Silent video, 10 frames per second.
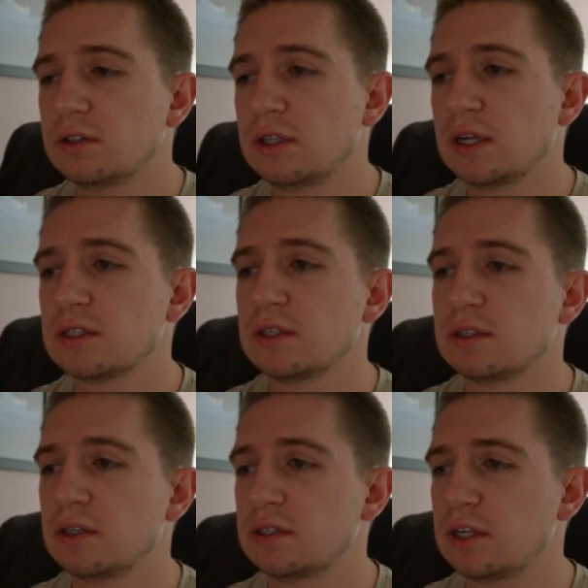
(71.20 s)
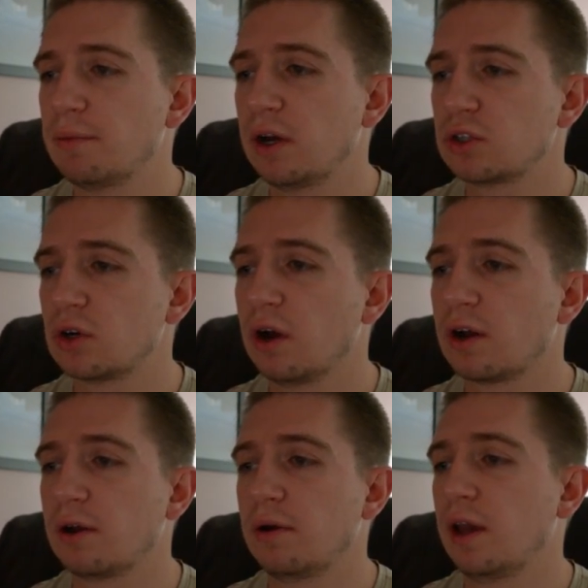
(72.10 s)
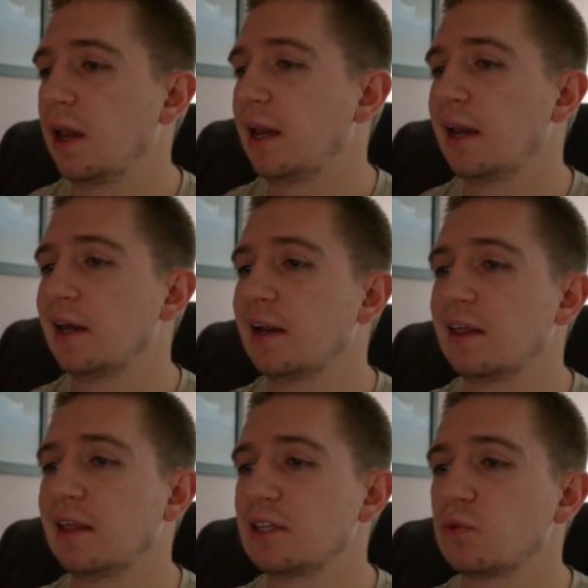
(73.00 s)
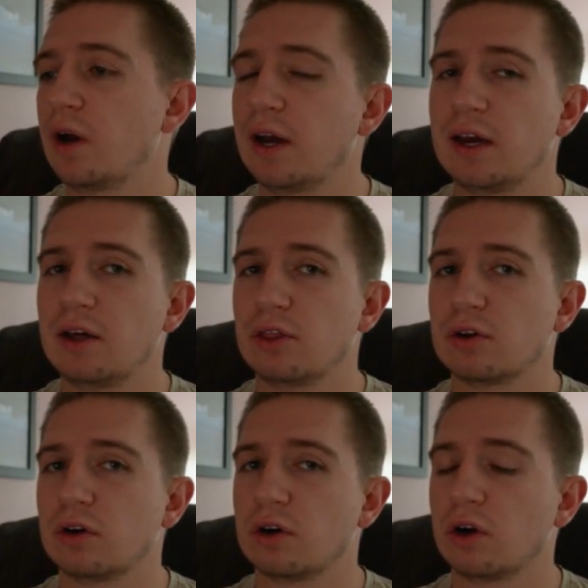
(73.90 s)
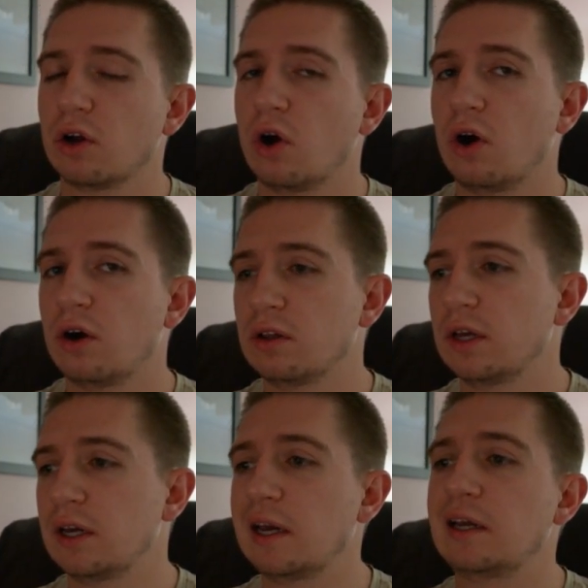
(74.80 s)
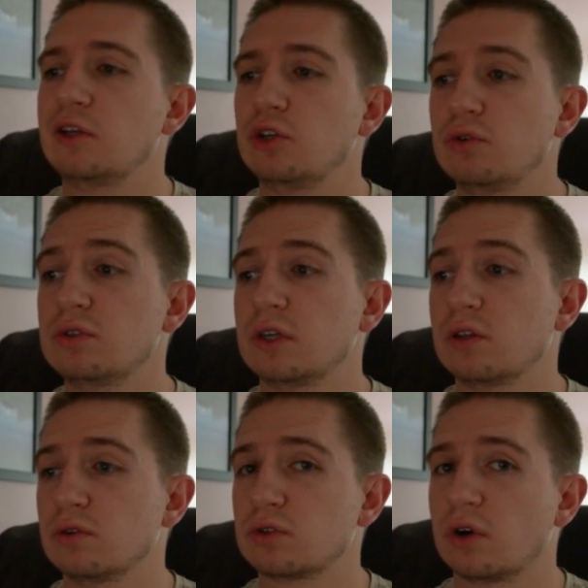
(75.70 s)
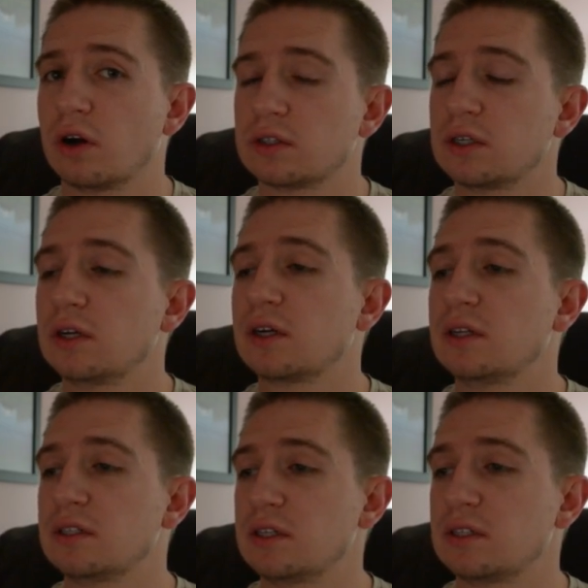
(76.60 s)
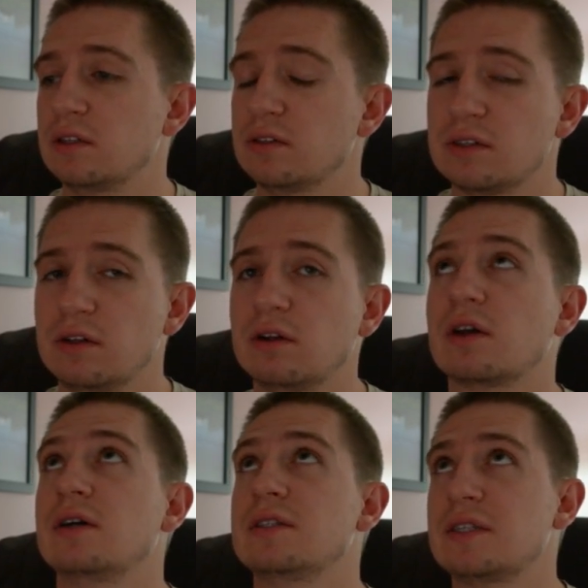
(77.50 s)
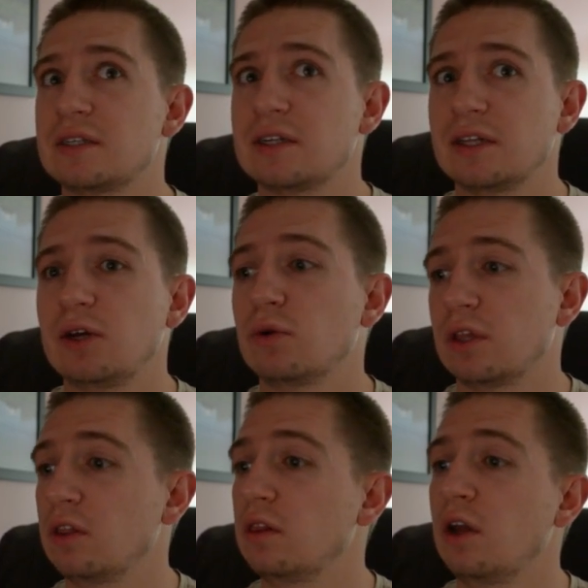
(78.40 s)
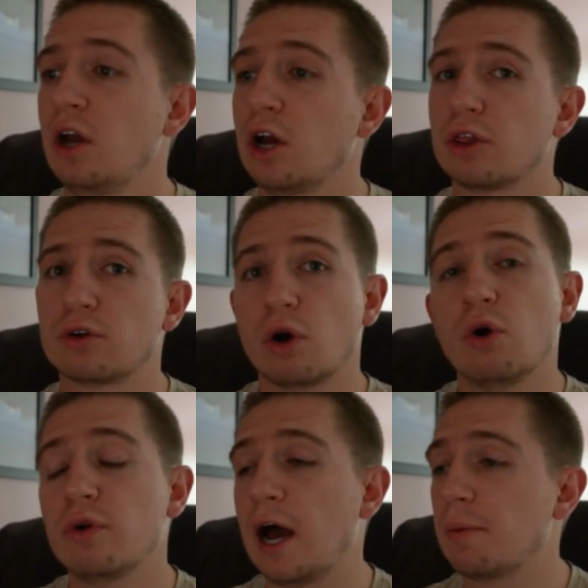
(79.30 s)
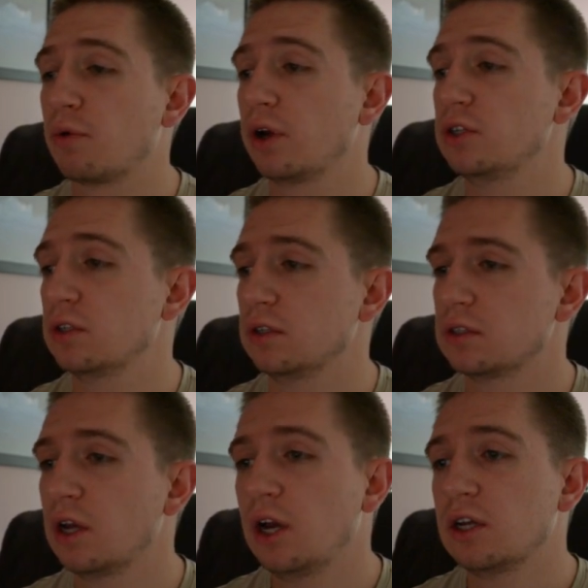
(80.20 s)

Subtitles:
Tesla's semi-truck, and that's why they're hauling and using those trucks consistently within their own operations.